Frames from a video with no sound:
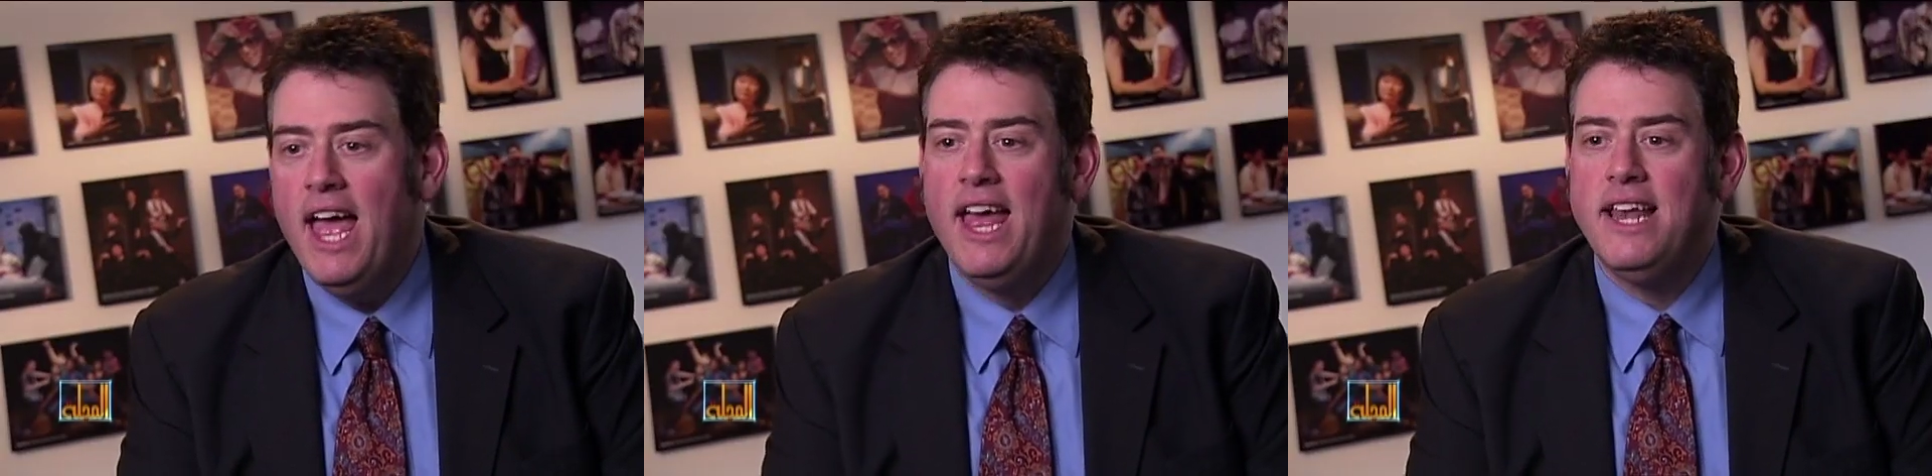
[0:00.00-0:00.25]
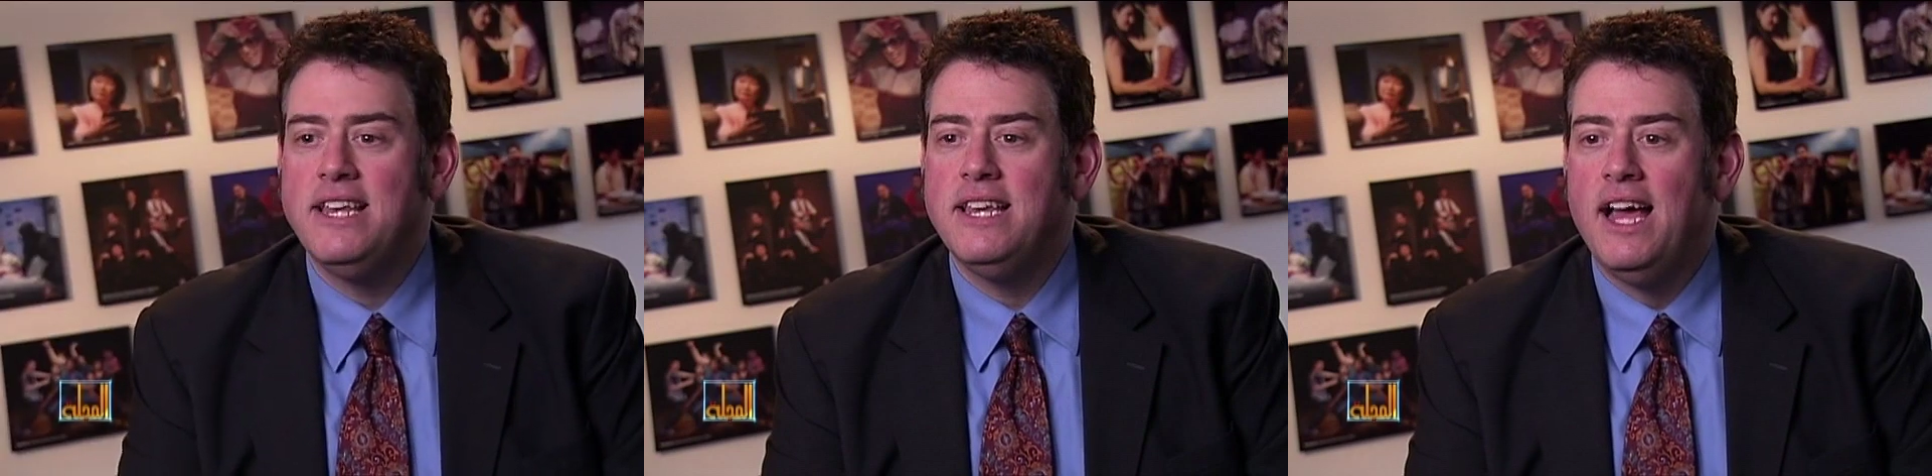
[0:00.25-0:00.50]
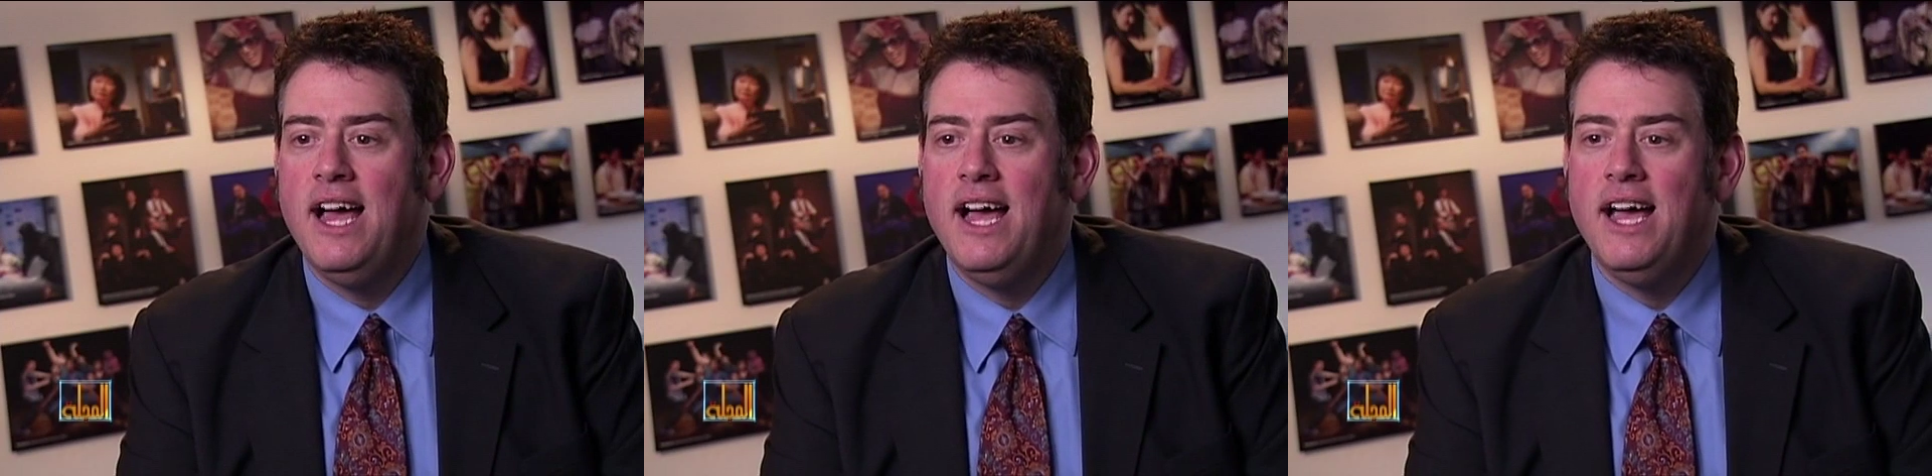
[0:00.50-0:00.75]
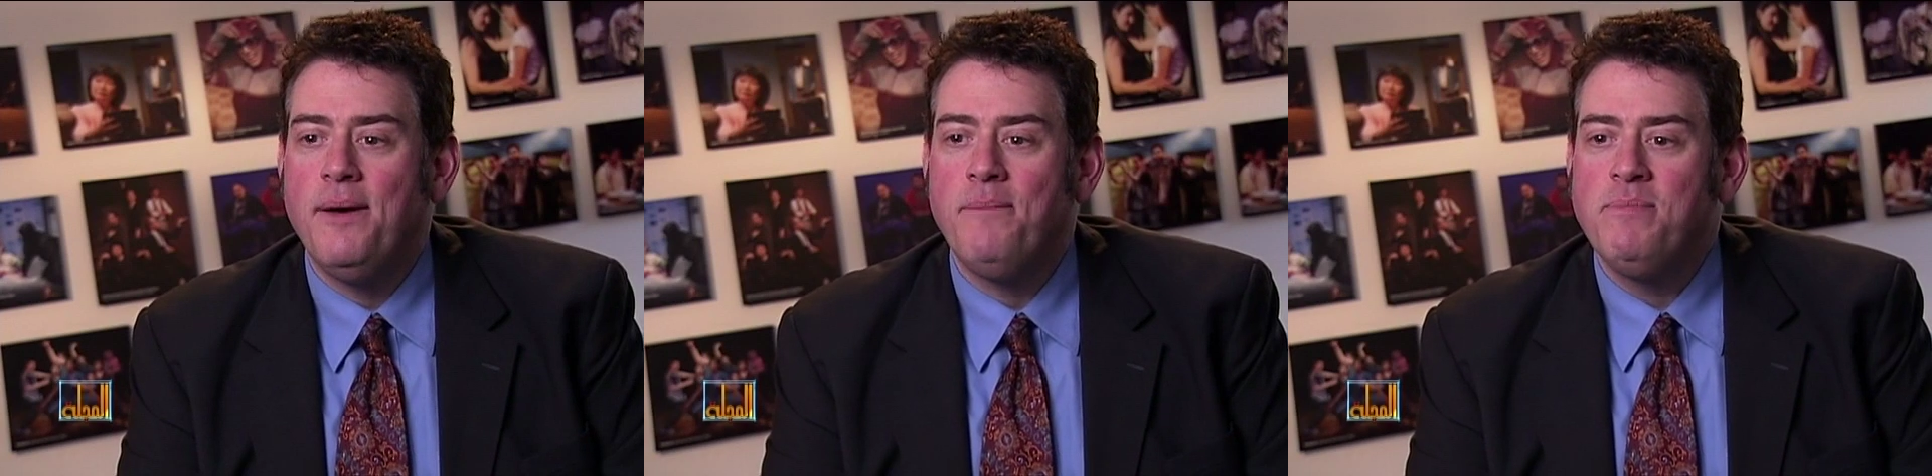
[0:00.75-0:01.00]
and
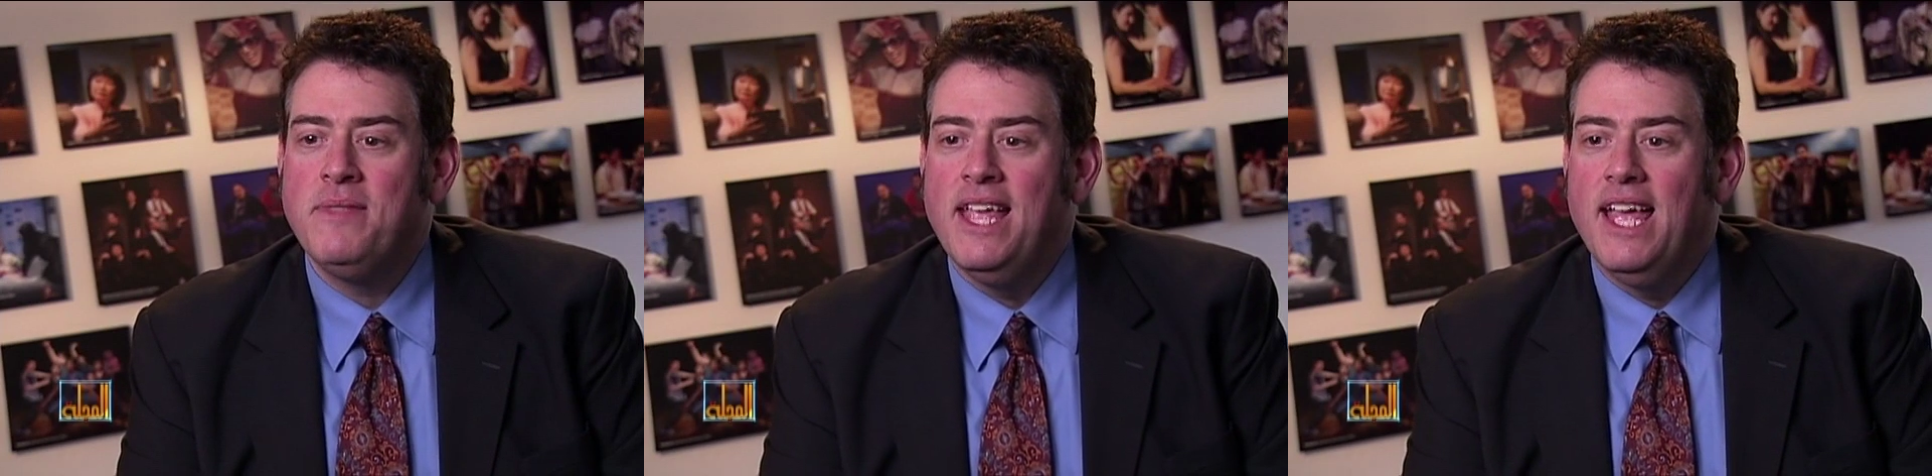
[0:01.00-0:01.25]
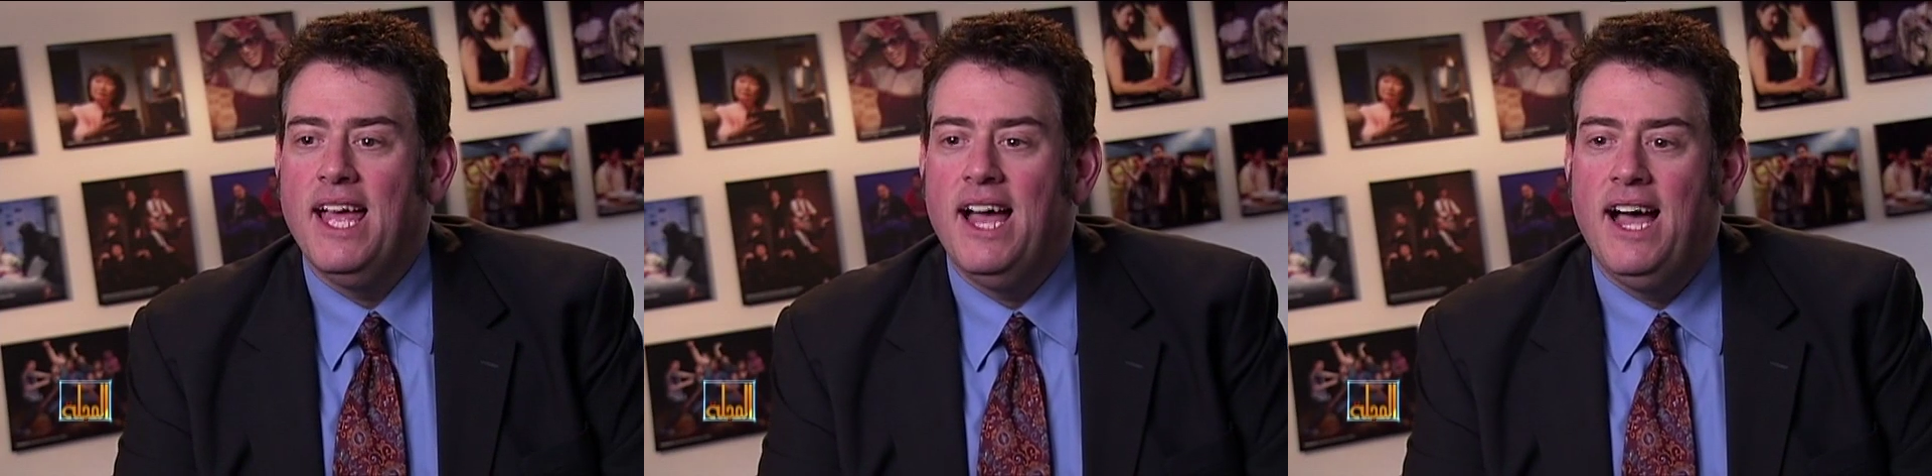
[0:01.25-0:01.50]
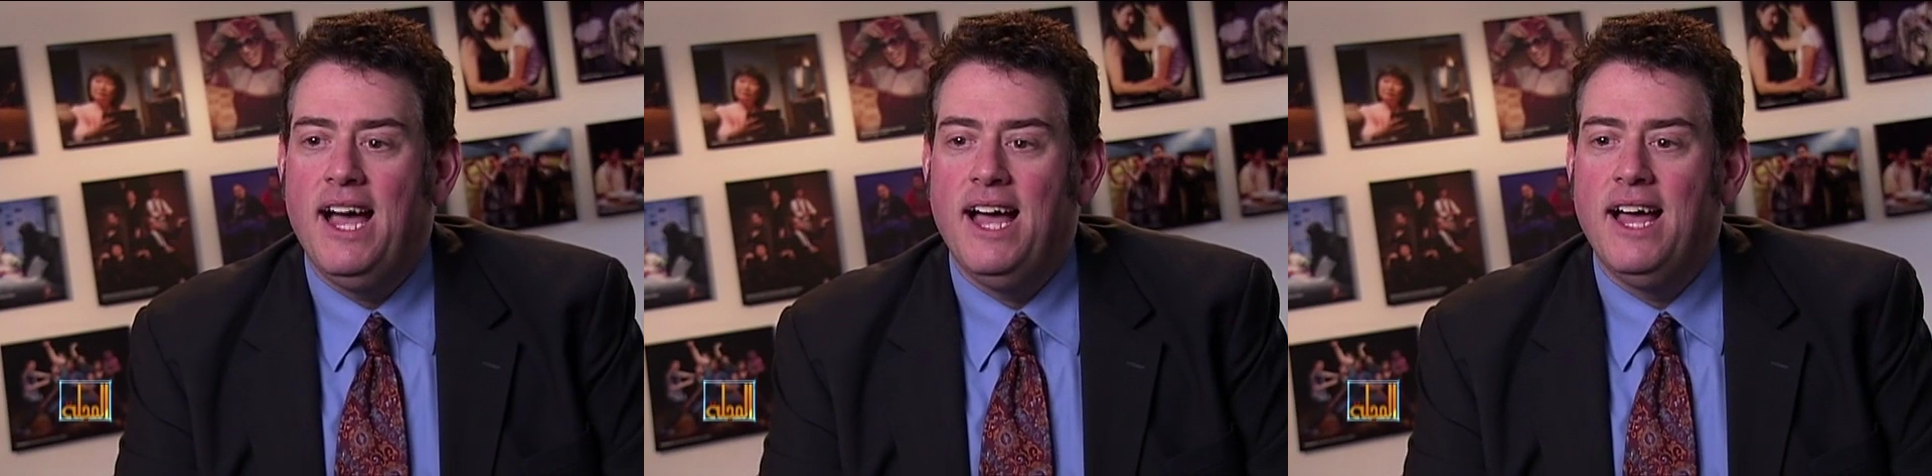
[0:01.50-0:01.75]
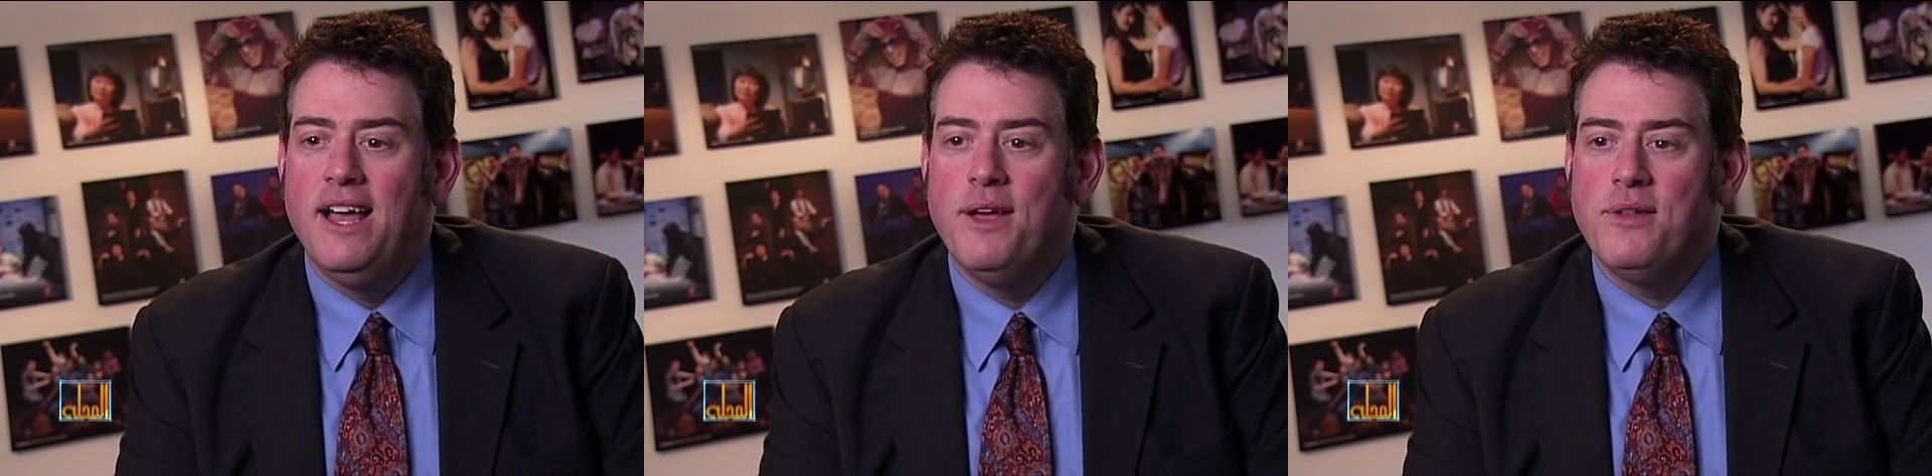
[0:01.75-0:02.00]
um,
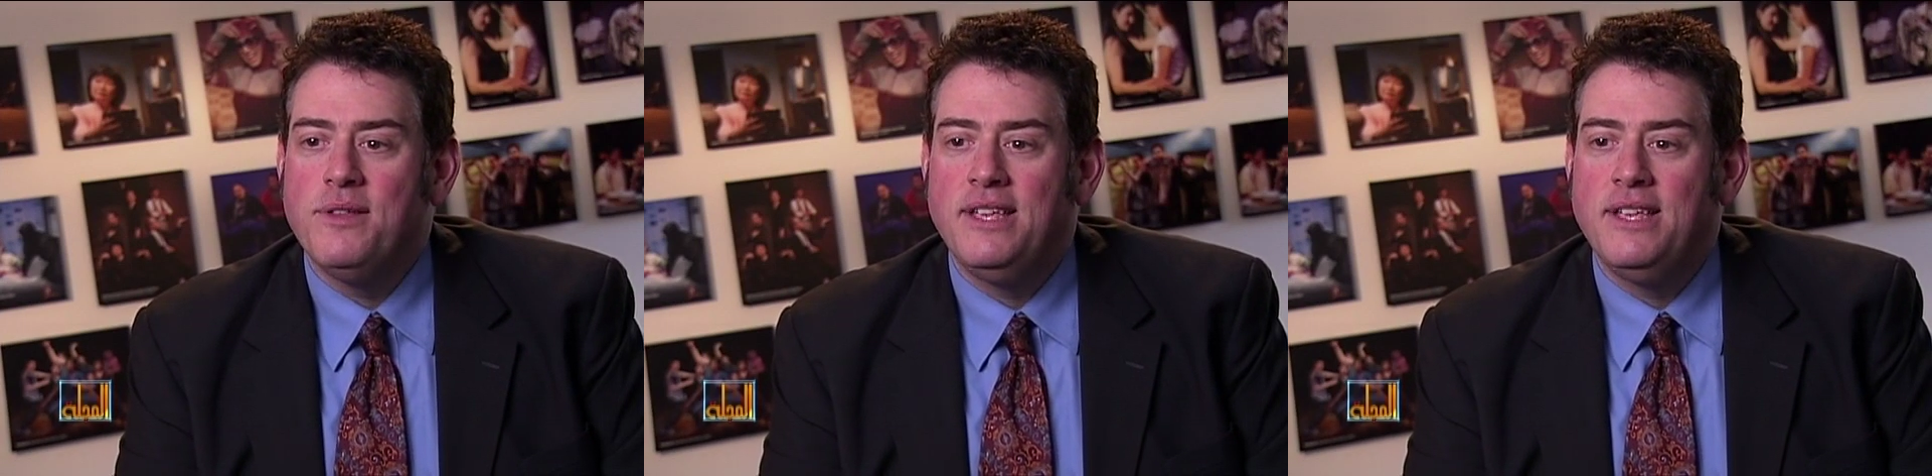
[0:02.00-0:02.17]
uh,